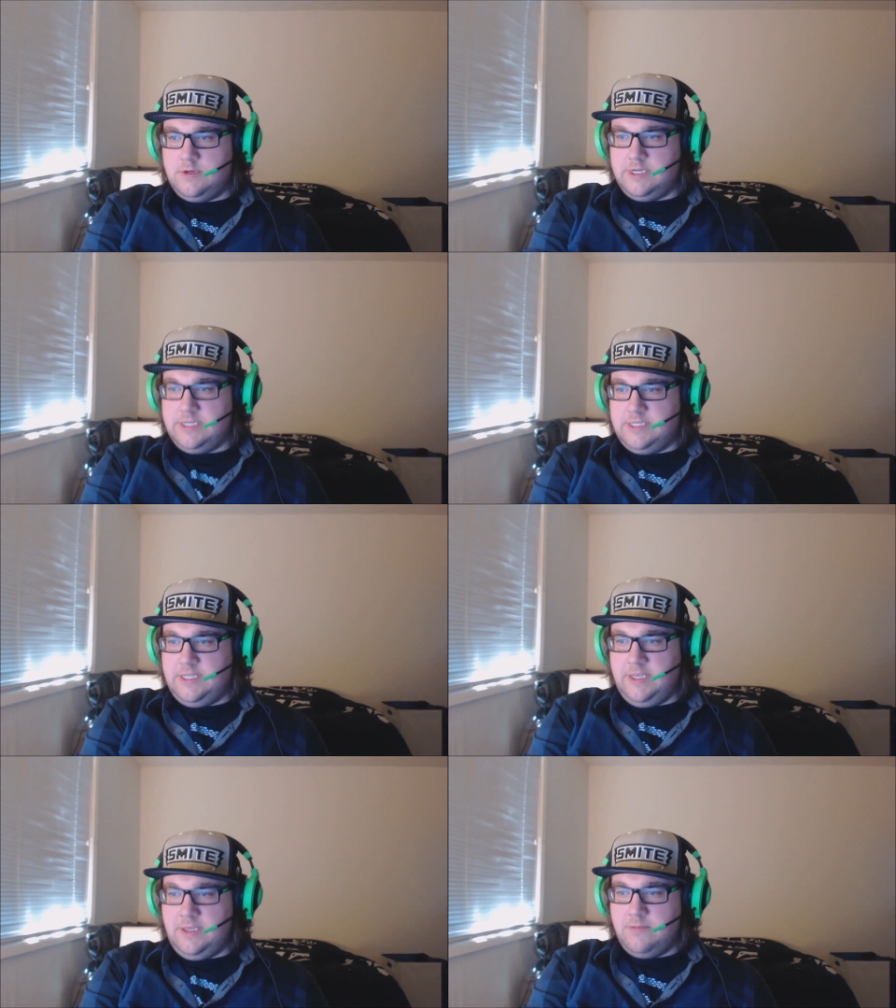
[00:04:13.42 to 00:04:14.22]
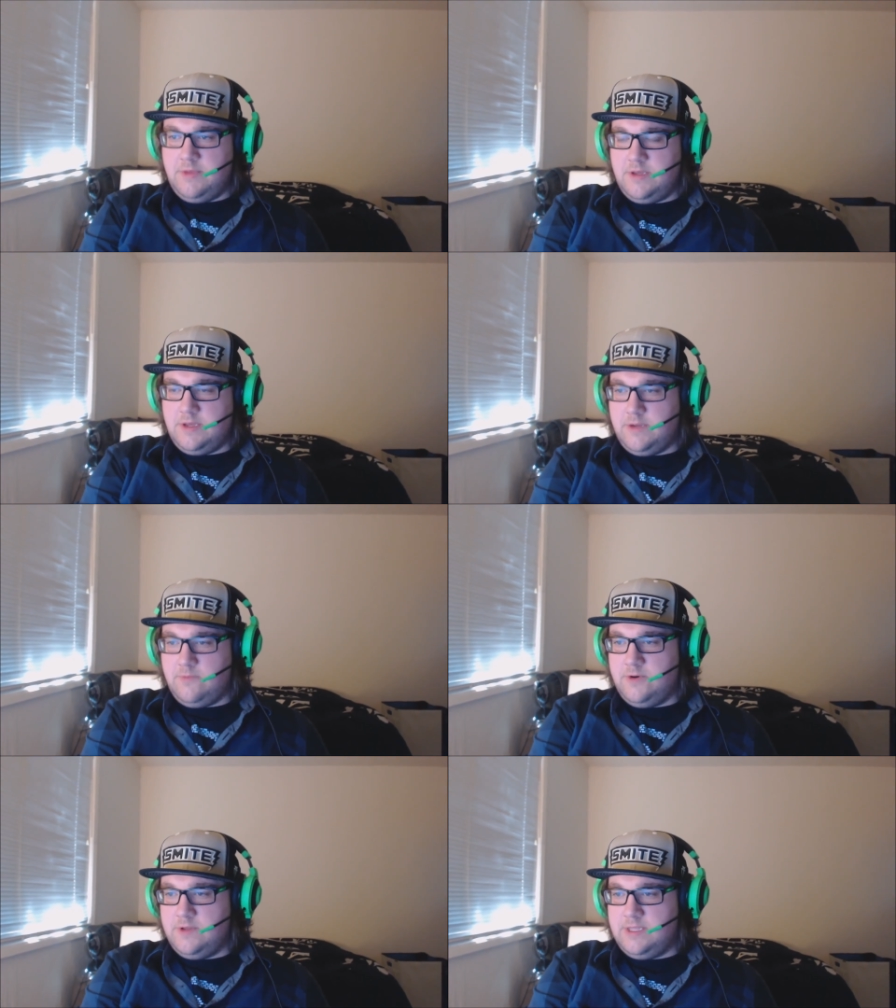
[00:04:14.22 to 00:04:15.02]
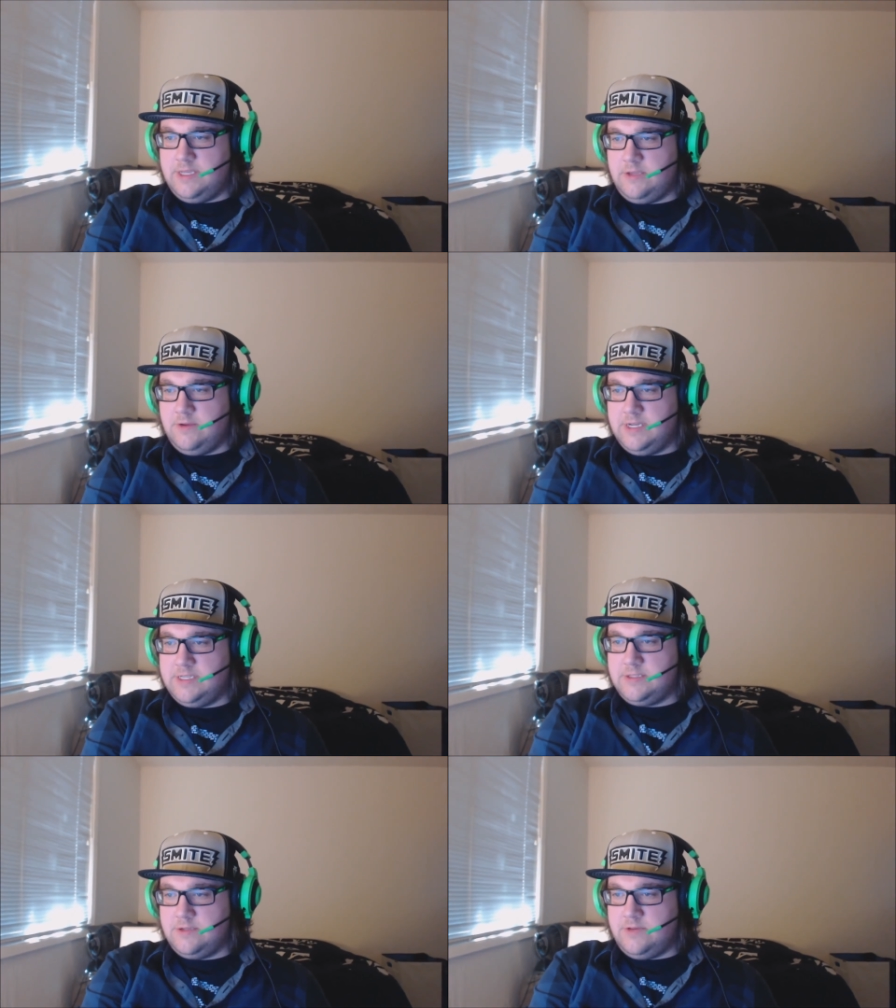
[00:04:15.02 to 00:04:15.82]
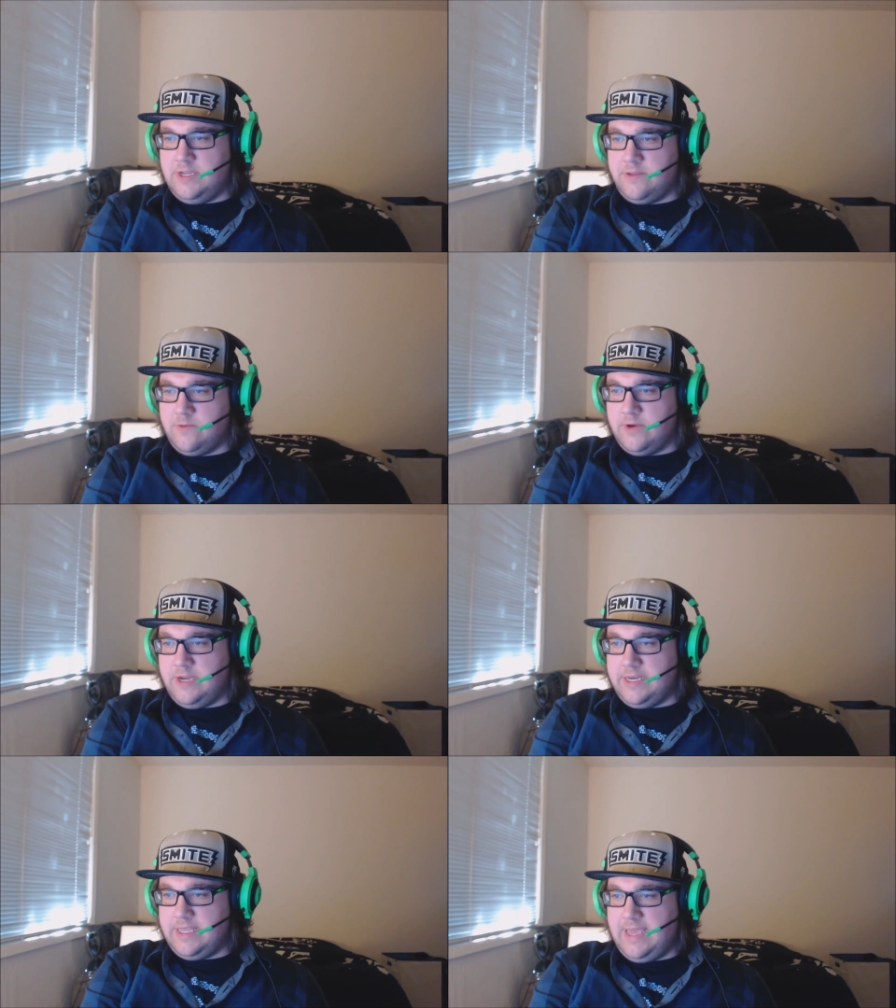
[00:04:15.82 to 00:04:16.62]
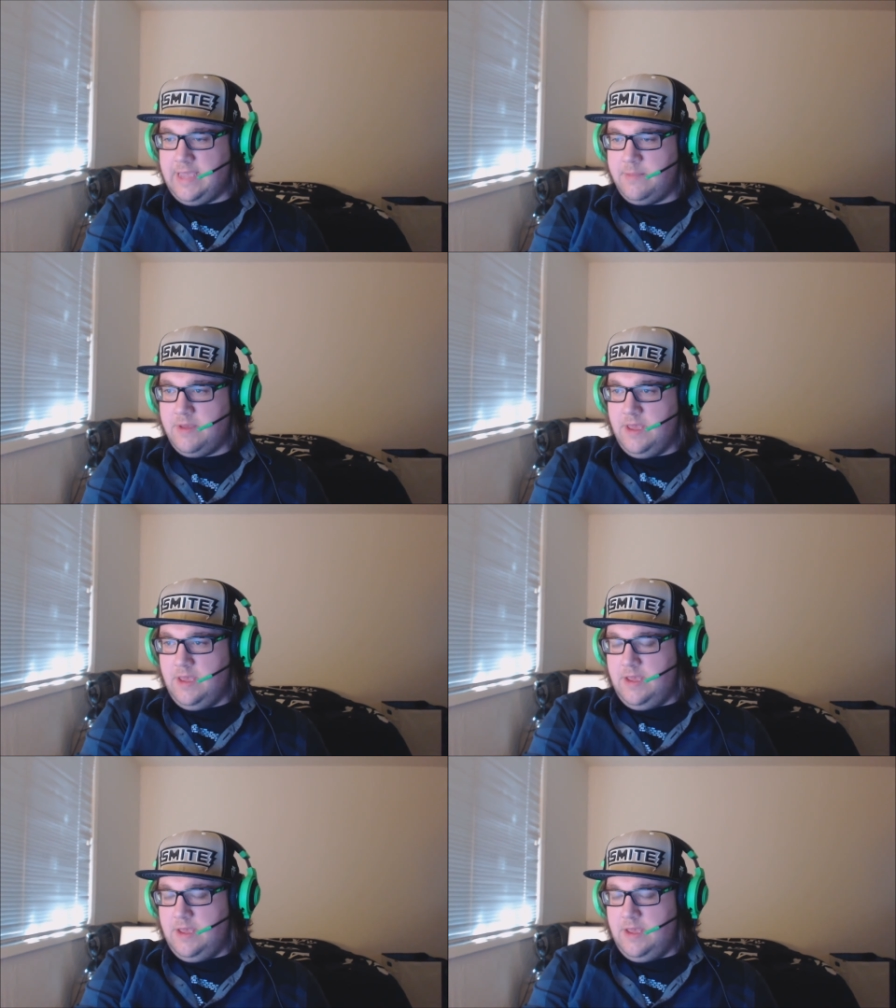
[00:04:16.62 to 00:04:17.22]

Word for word: Alright team, I want to let you guys know now that we're in game